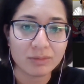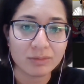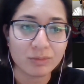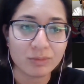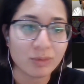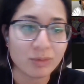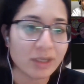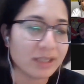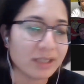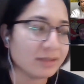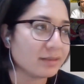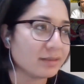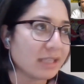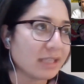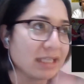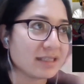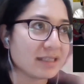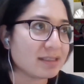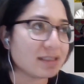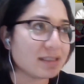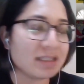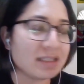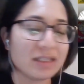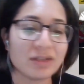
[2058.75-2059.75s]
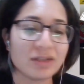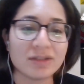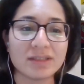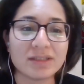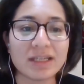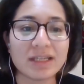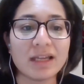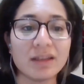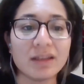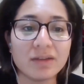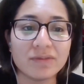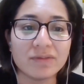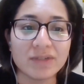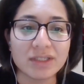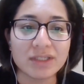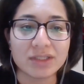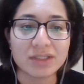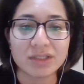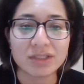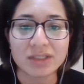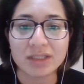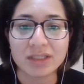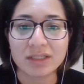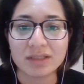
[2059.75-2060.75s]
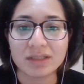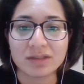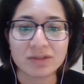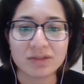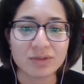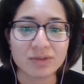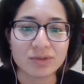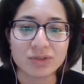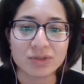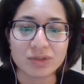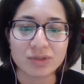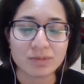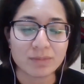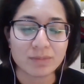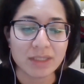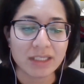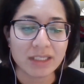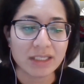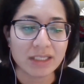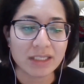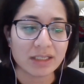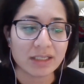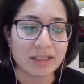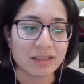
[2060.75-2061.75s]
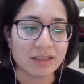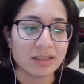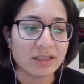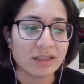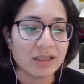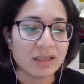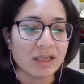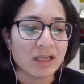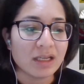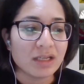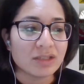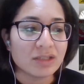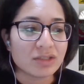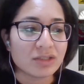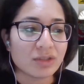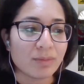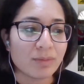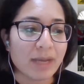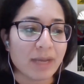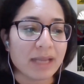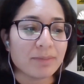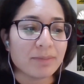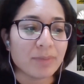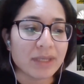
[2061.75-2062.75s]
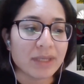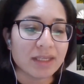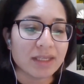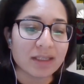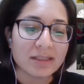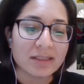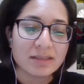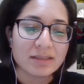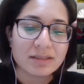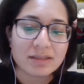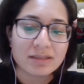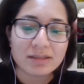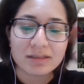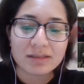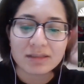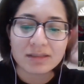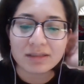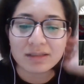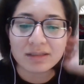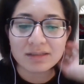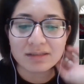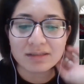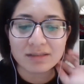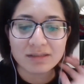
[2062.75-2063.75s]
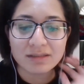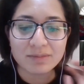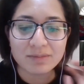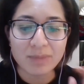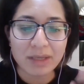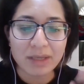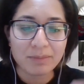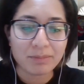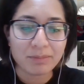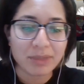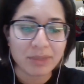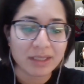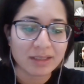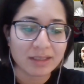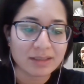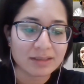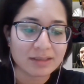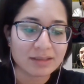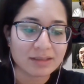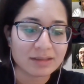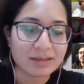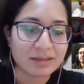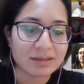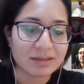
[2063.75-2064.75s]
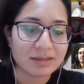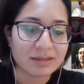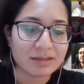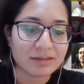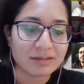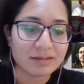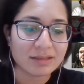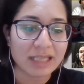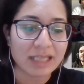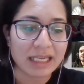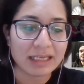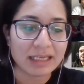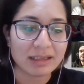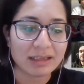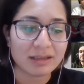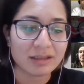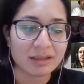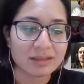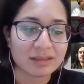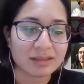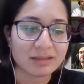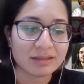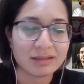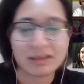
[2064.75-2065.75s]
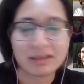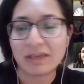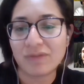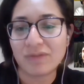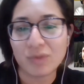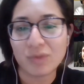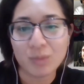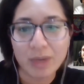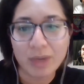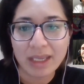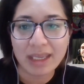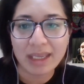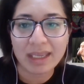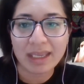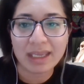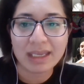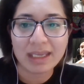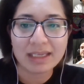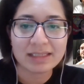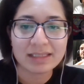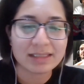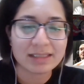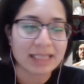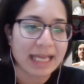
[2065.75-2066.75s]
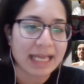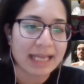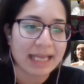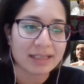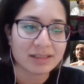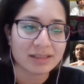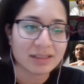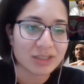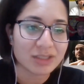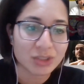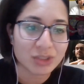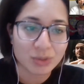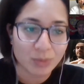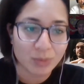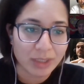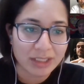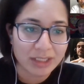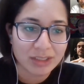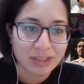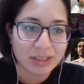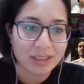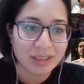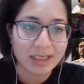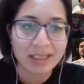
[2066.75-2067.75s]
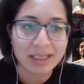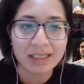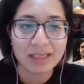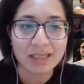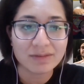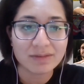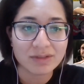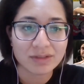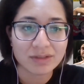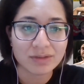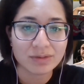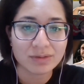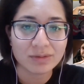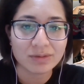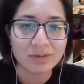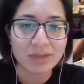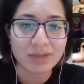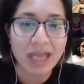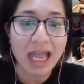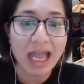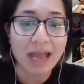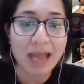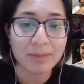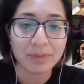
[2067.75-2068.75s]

what they see on television, social media. So this is my biggest like giveaway / situation I give to the